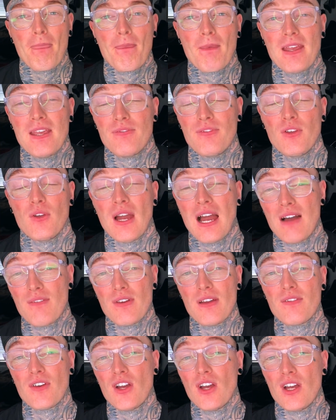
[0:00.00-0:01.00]
If you have
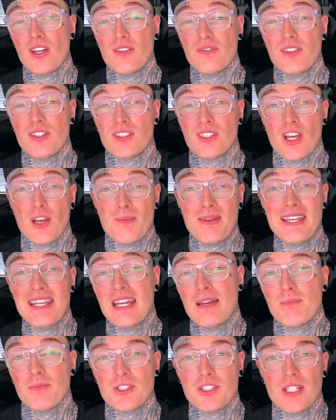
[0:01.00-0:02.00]
ever heard of the term
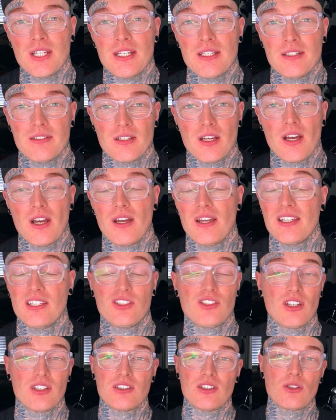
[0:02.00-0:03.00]
EM machine, it's
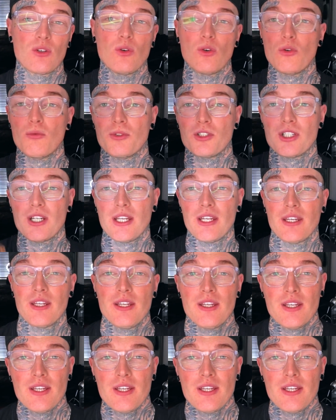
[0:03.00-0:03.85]
just a coil machine.